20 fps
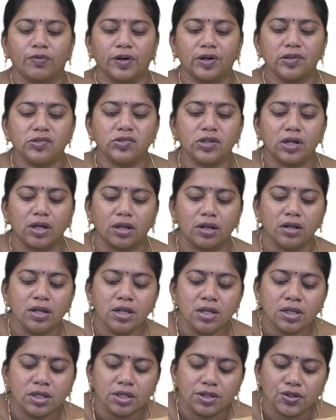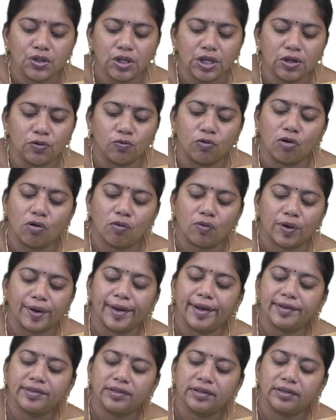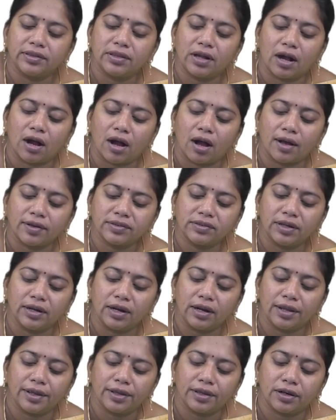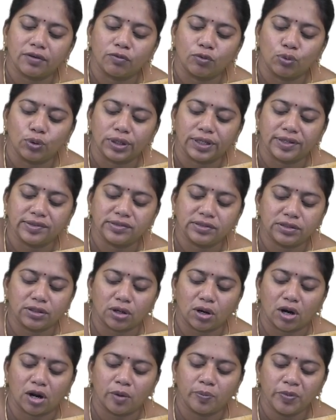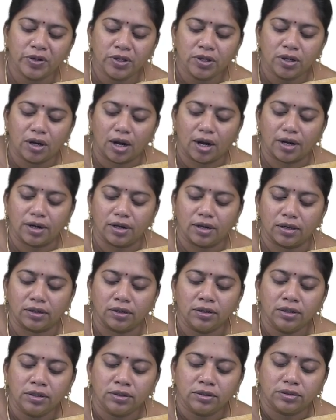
function, E over x is the oxide layer voltage drop, and uh,